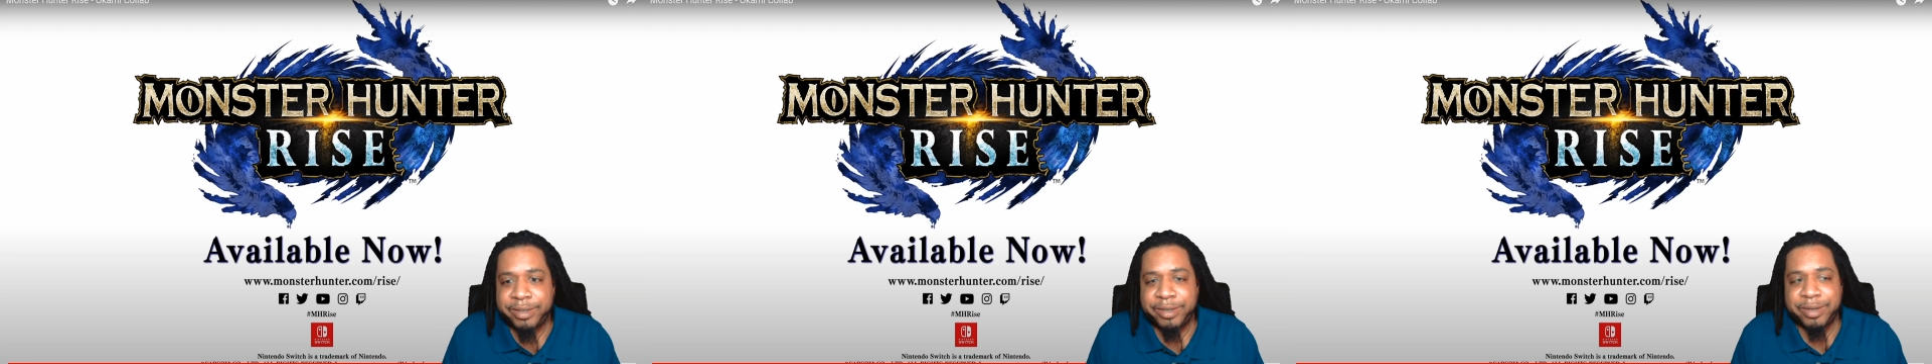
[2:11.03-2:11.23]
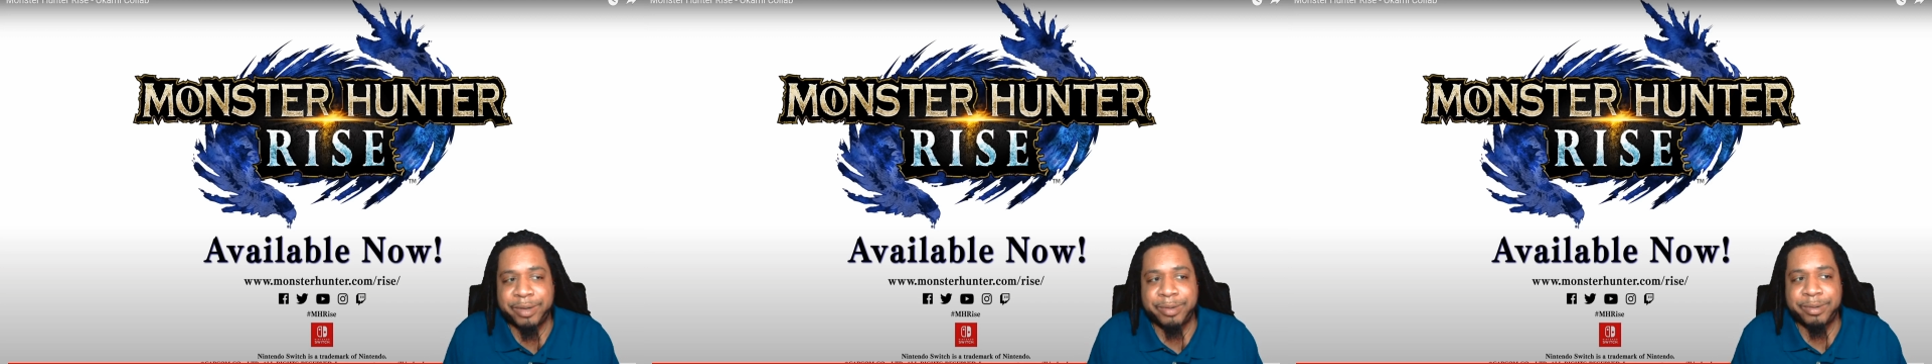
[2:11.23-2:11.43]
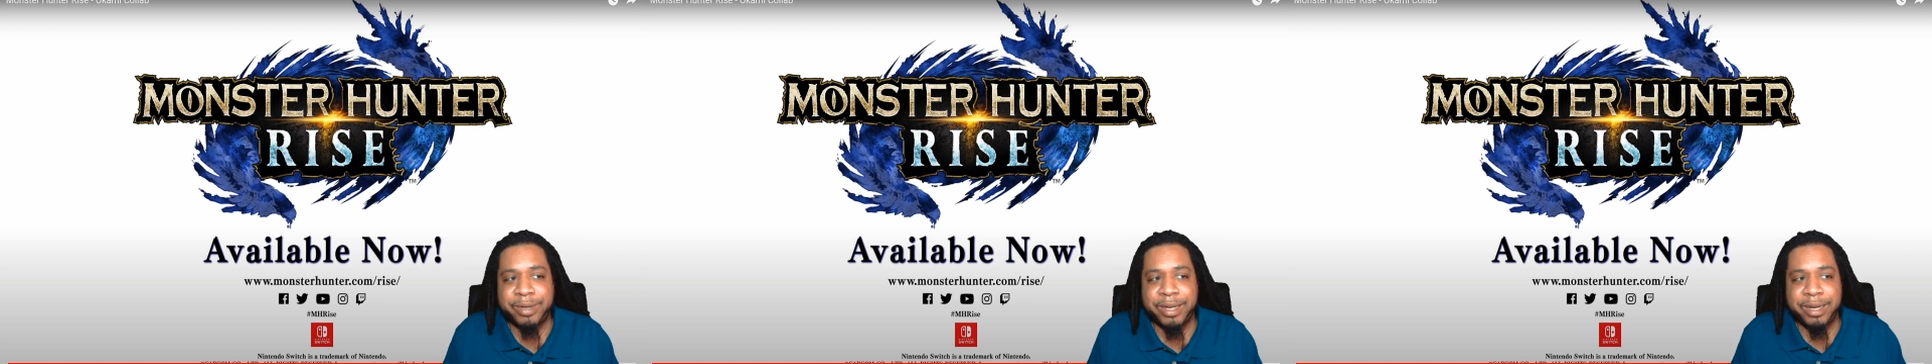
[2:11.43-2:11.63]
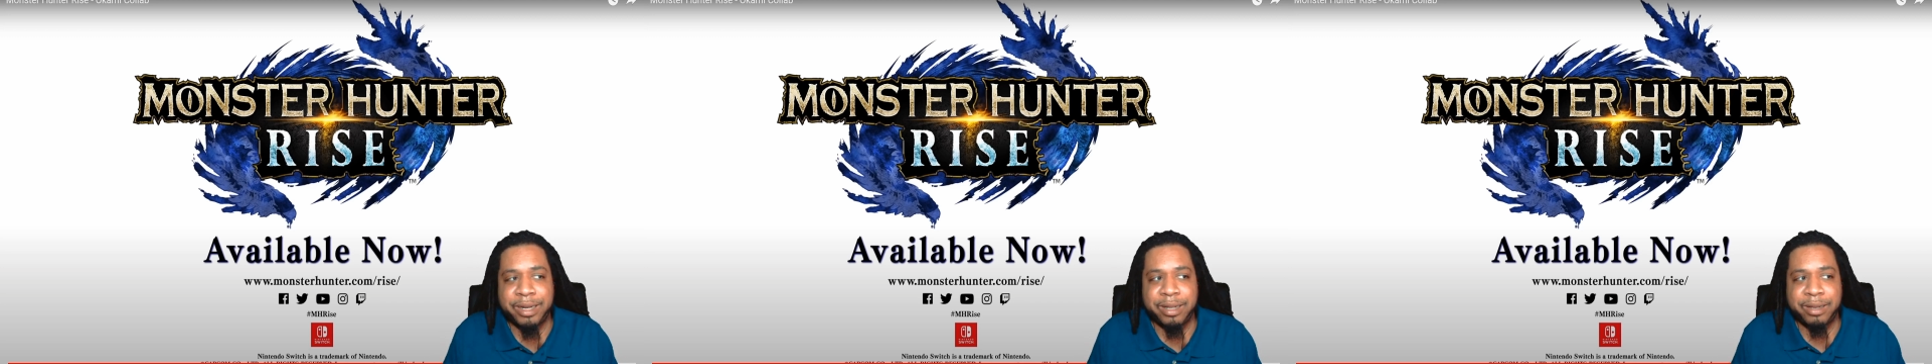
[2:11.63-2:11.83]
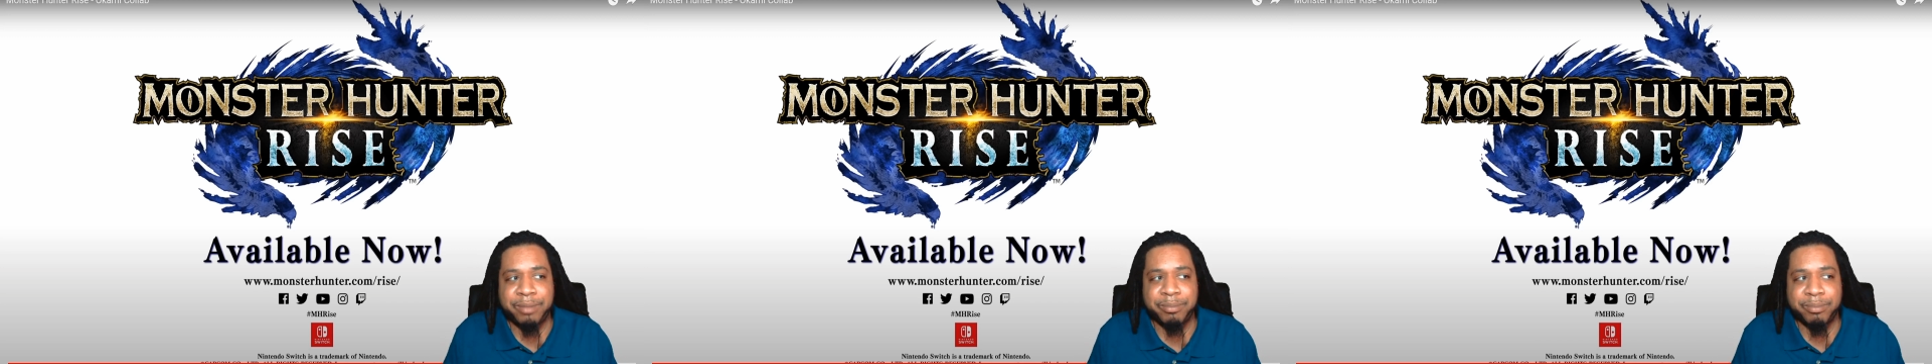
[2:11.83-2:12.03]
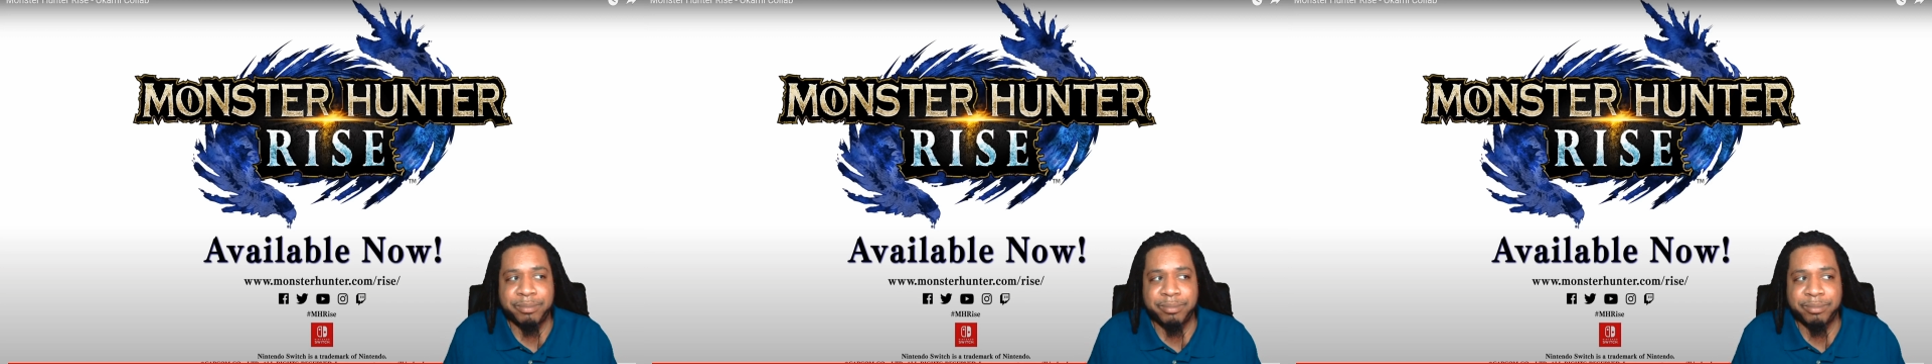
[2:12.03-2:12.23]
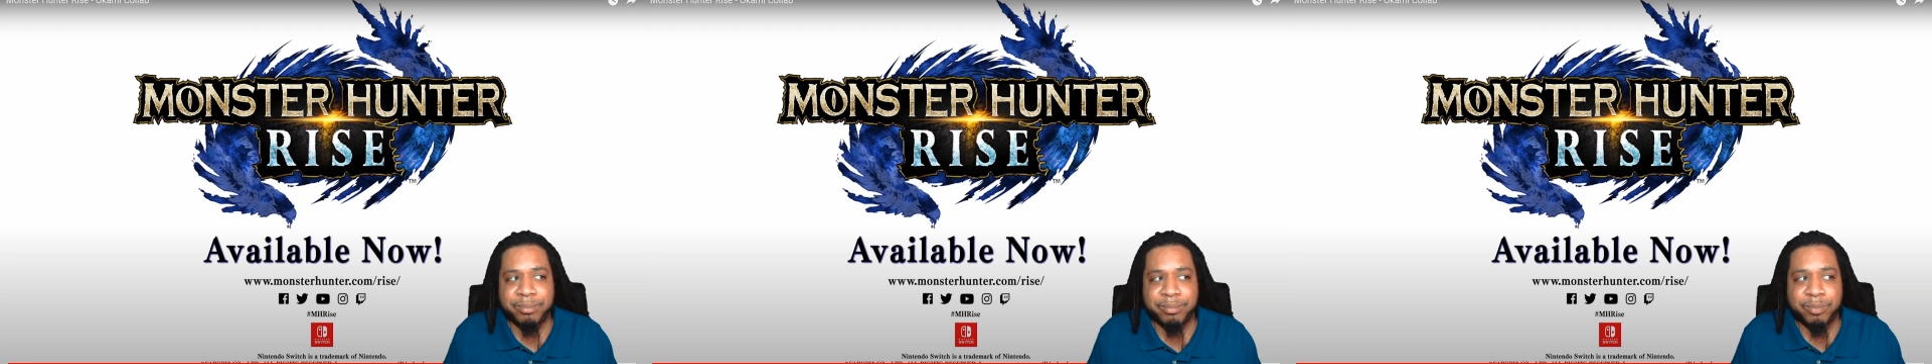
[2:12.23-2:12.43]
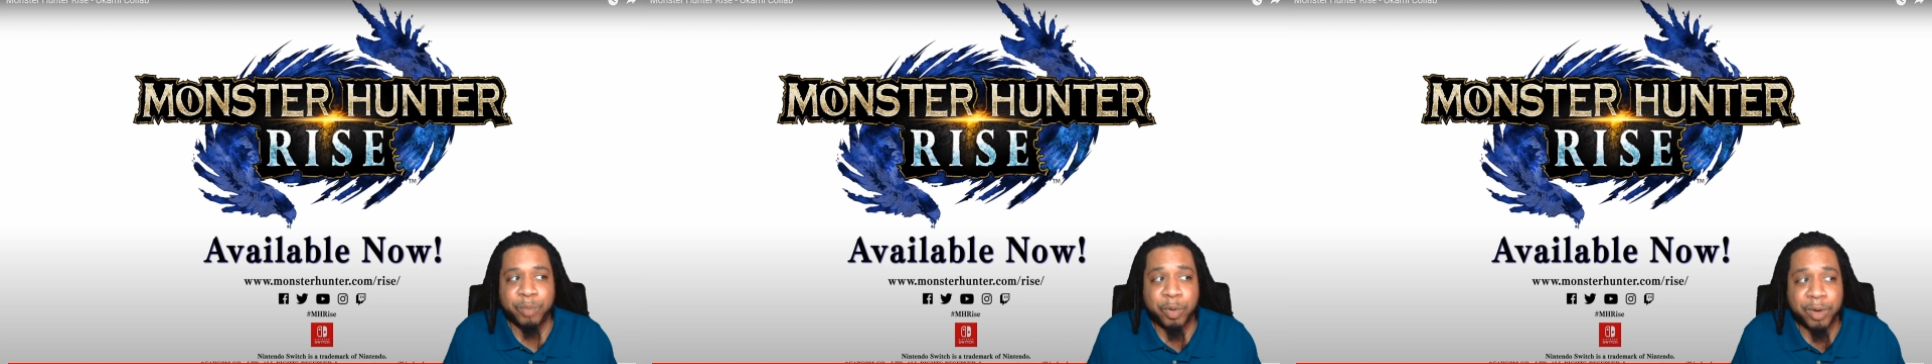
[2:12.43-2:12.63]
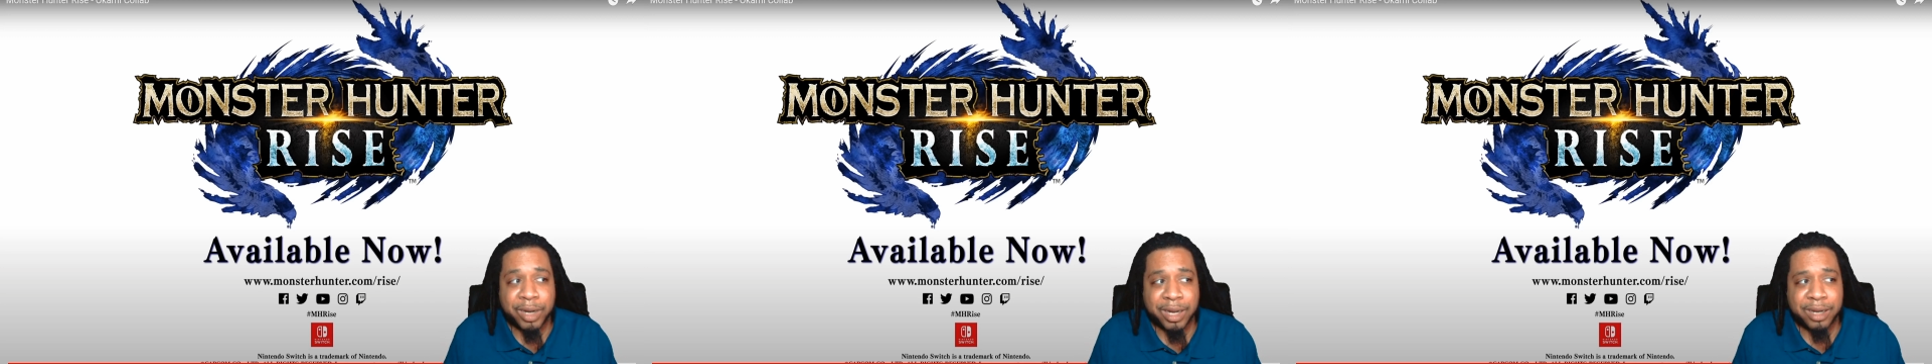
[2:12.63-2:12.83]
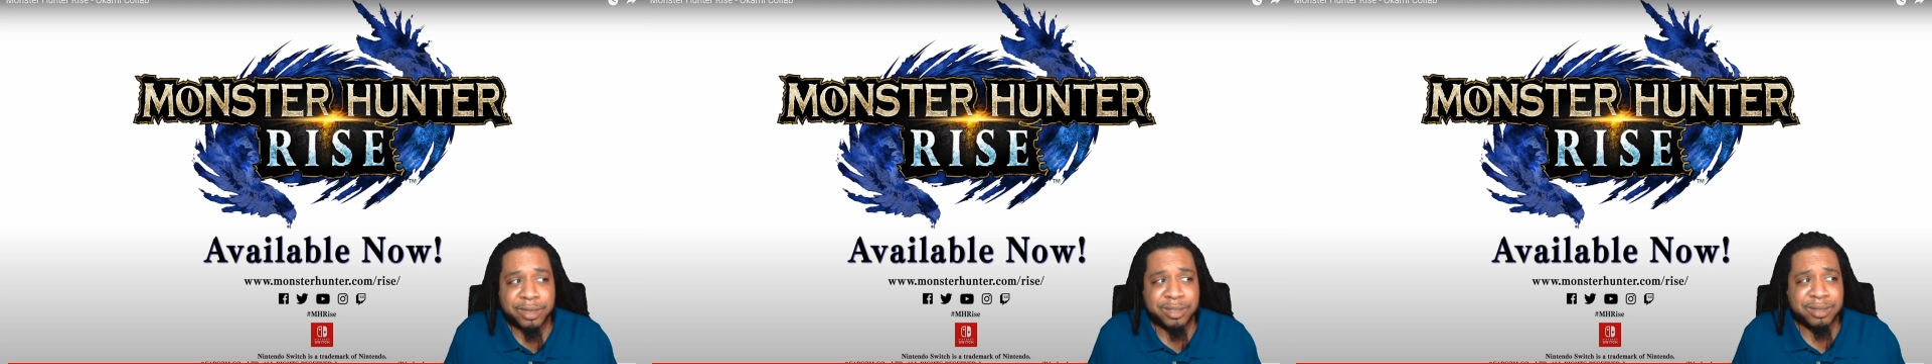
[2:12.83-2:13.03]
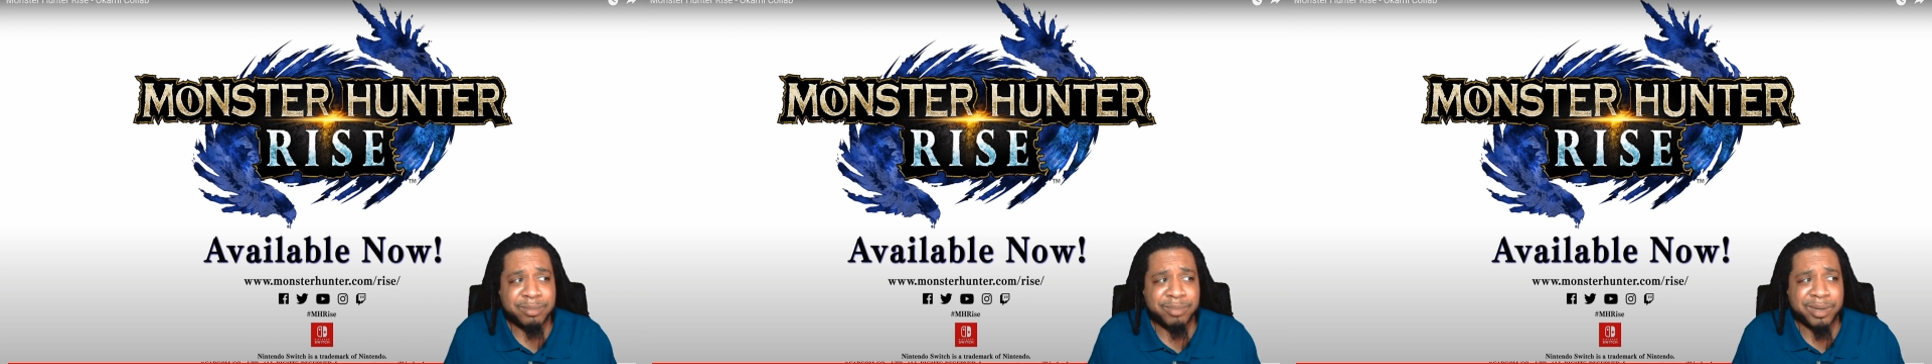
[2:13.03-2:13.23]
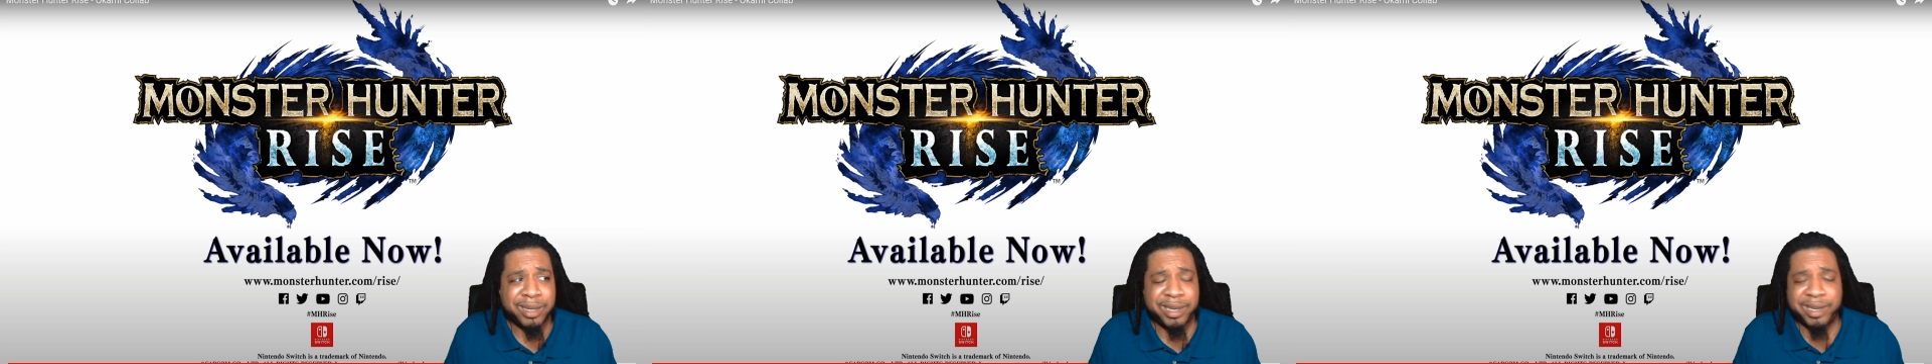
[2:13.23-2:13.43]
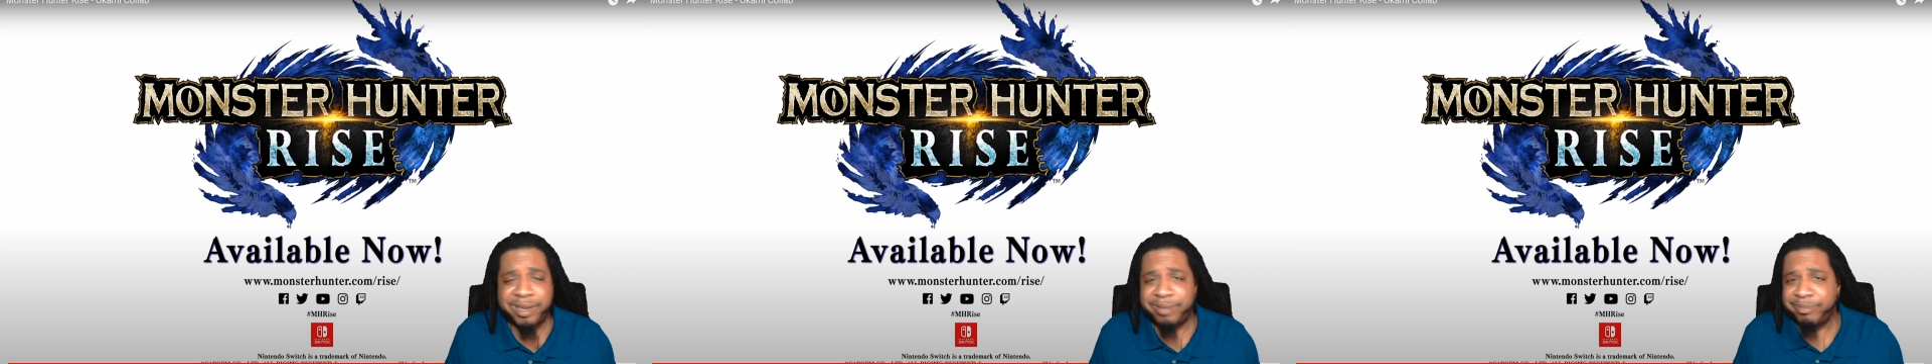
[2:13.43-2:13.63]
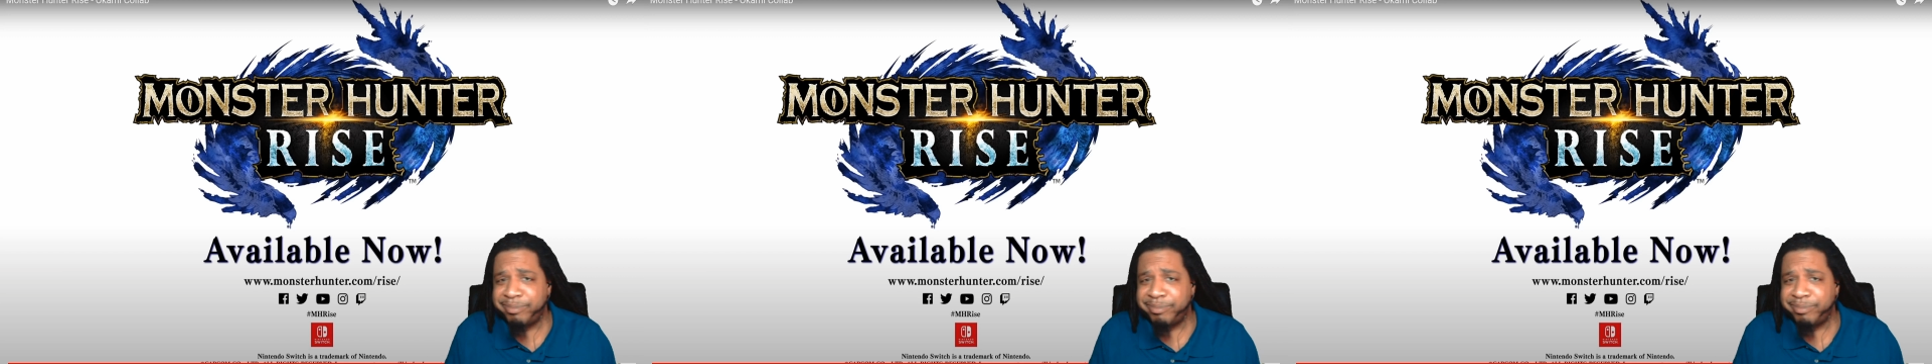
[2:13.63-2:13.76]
you know, needing more content, but hey,